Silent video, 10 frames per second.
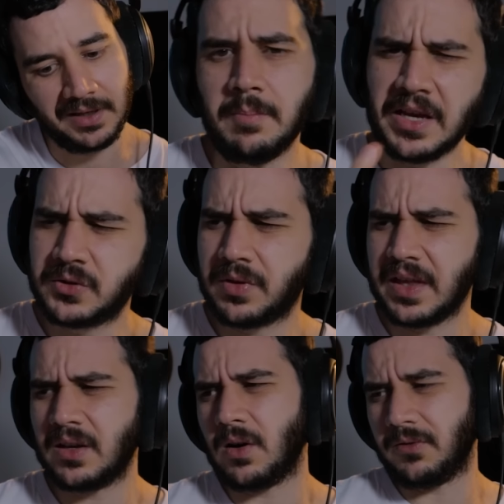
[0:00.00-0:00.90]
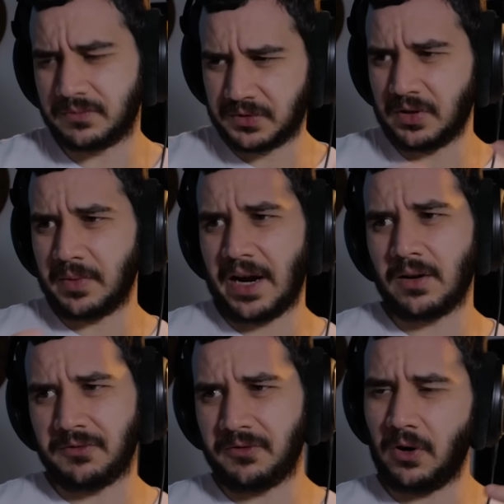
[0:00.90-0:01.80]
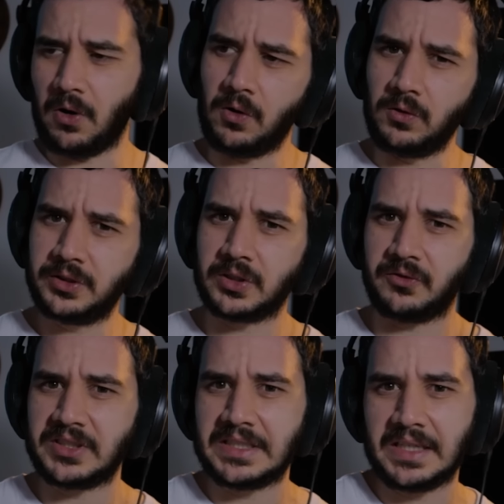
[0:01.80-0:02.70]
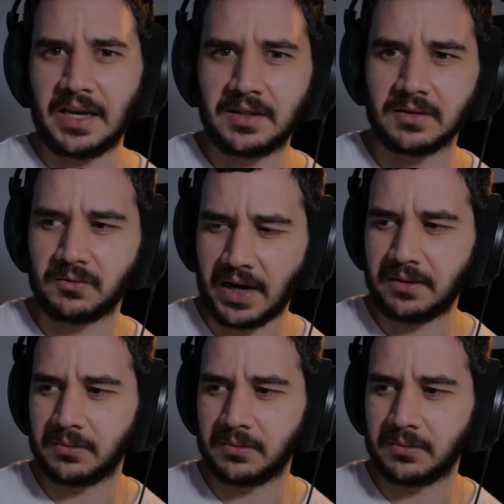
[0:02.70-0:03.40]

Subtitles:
It makes you think of some kind of old sophistication, right?